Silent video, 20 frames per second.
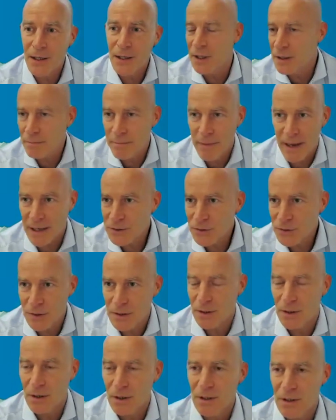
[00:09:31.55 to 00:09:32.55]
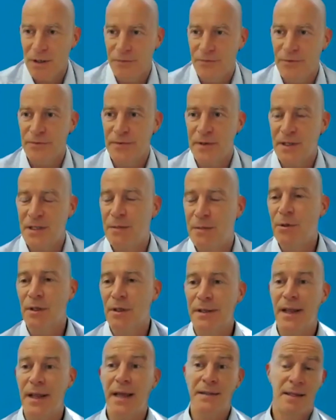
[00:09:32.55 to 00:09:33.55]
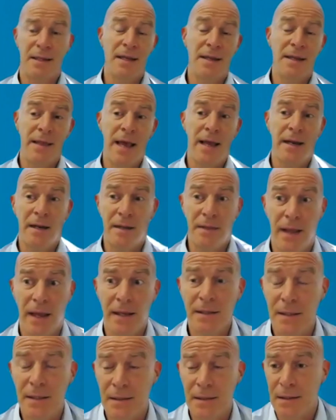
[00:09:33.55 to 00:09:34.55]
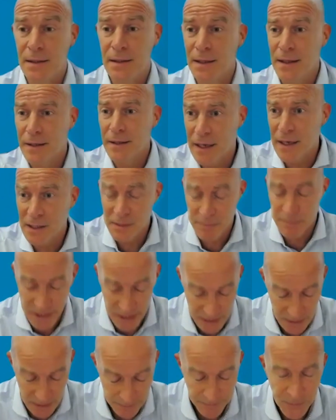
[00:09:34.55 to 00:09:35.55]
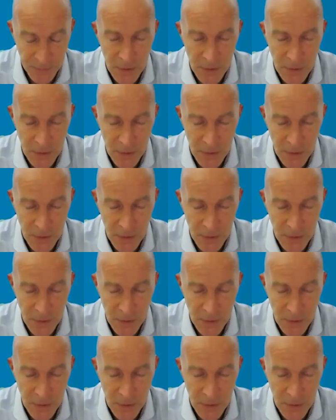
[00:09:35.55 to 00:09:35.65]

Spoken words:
and the batteries are not even visible in that space.